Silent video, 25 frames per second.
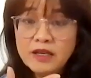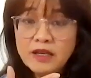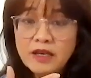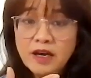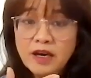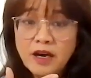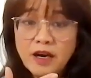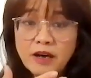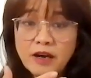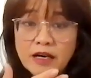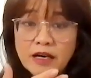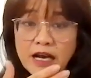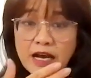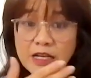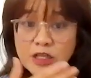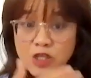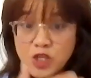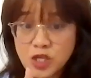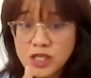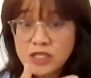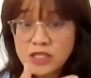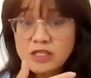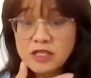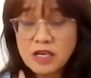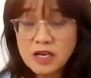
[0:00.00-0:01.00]

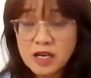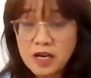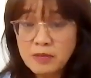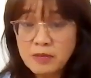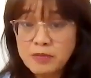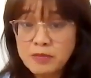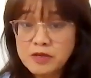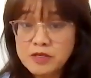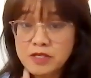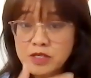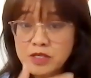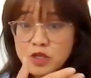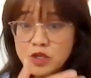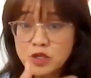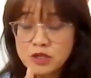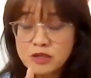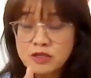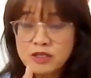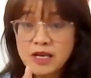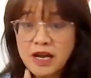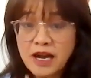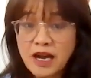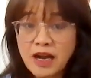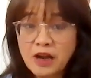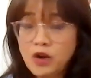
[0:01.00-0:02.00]
adjust the
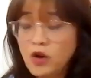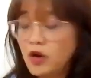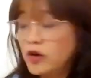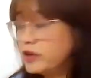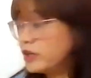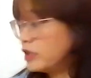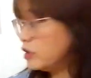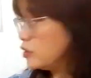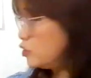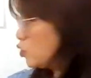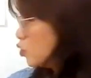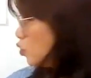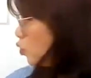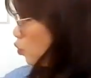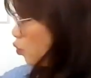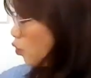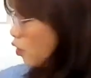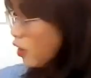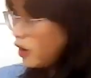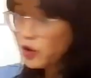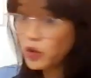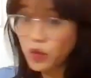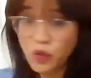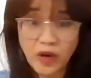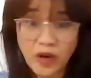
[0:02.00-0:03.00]
composition according to
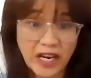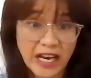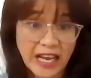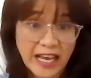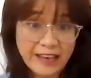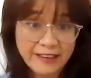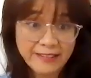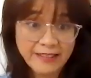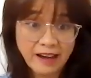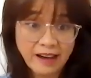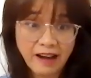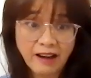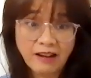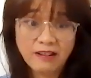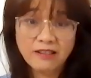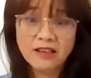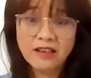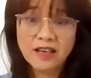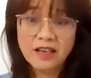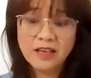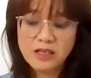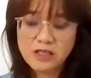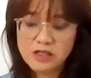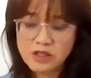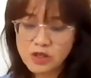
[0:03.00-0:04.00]
what we lay down.
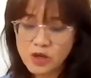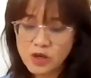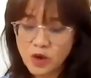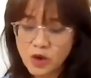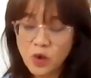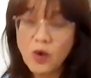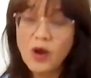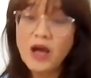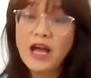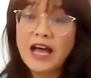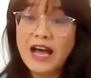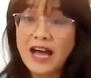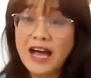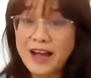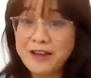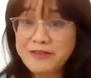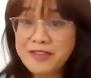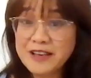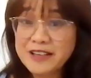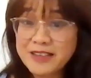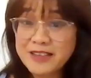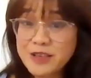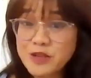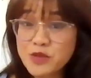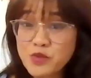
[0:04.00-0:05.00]
So I
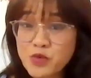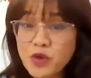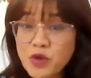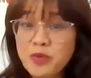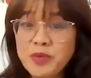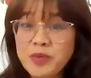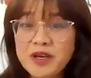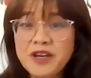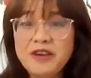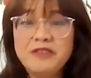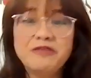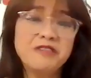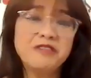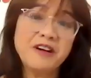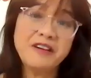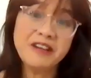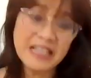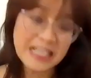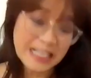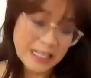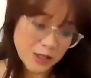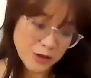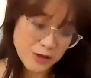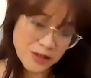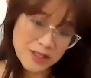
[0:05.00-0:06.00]
think this will be a very
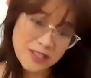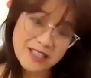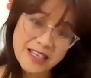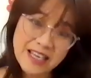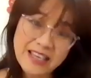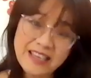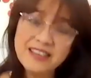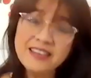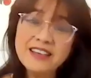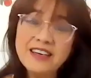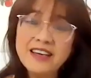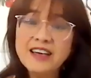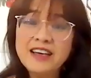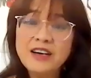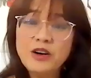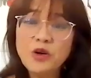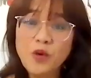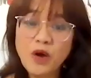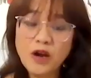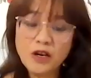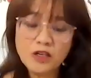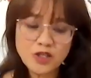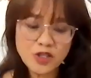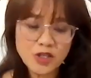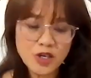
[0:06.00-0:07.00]
interesting
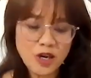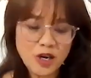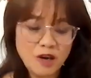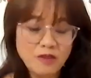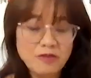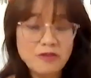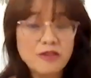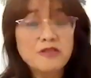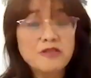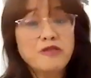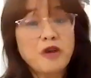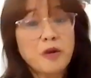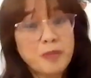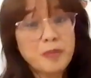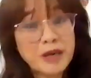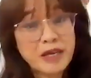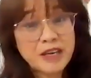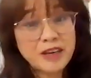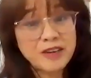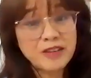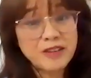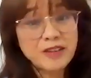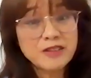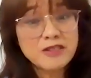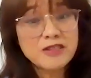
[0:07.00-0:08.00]
workshop for
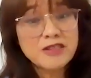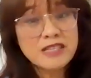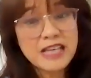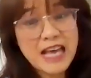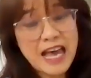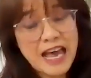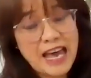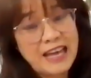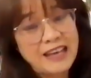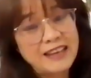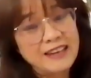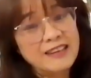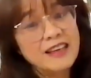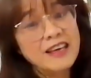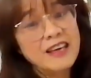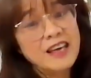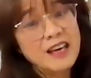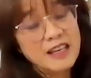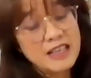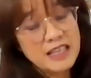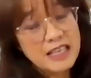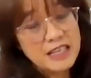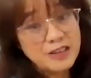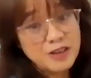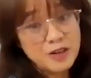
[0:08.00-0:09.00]
beginners and
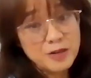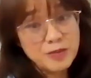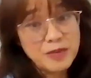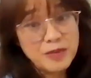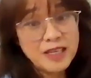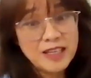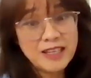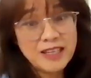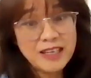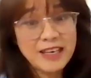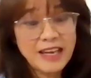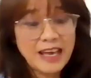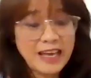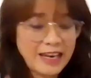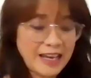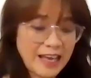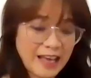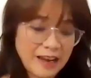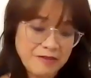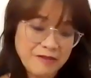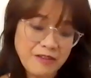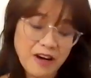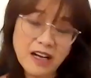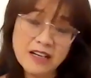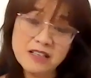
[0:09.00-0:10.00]
intermediate and
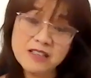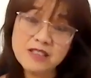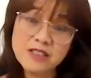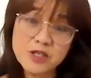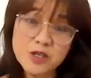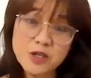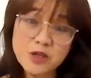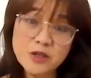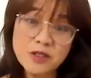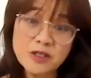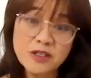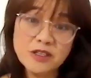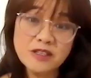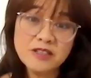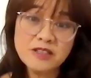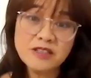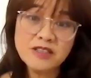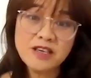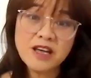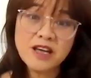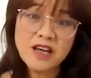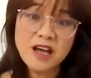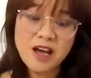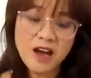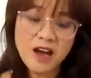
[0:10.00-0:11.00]
advanced students